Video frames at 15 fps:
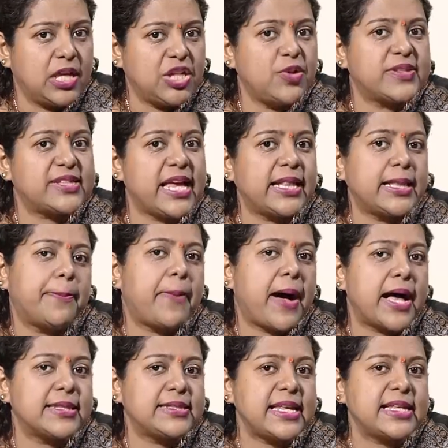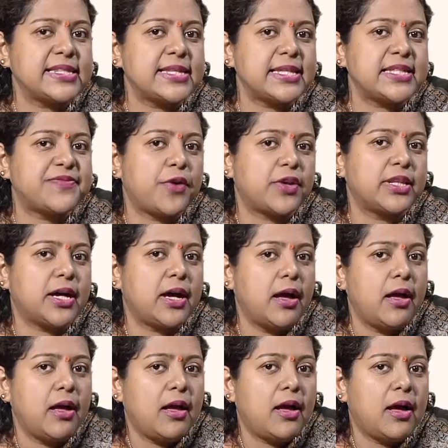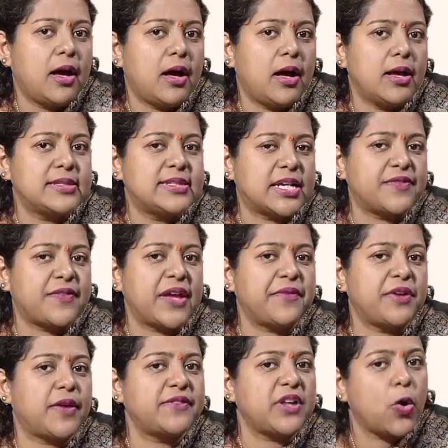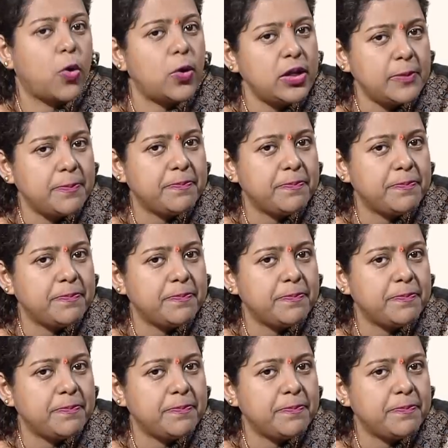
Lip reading: You're saying the paths exist for the survival of the whole.